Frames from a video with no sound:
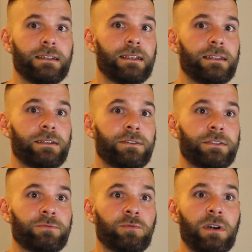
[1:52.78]
Now, there
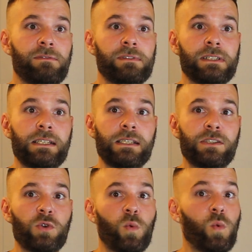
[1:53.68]
is
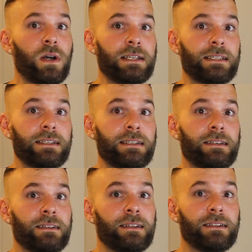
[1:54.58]
roughly 20
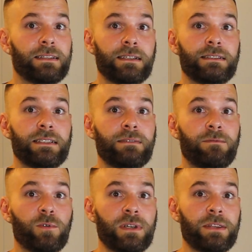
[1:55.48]

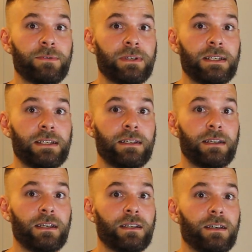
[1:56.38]
1943
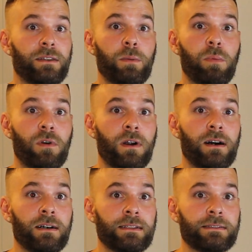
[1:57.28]
of the
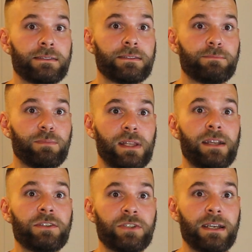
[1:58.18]
bronze
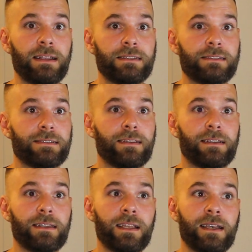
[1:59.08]
planchettes
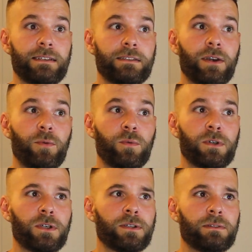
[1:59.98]
that
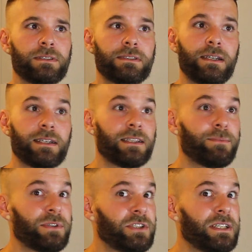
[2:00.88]
were stuck in the
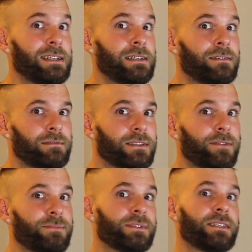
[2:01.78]
machine,
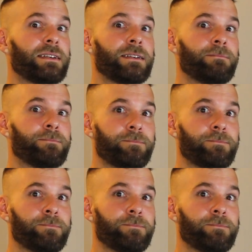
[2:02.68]
some say.